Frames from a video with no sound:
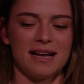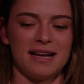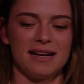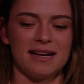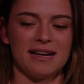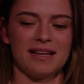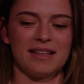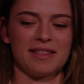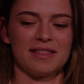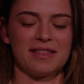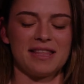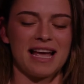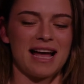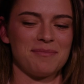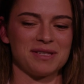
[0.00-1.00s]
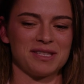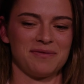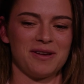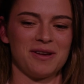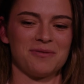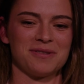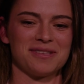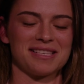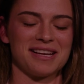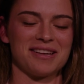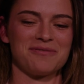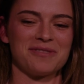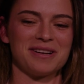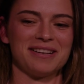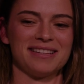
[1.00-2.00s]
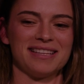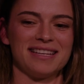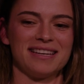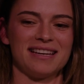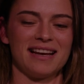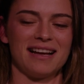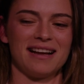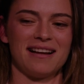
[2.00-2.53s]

The atmosphere was unreal, and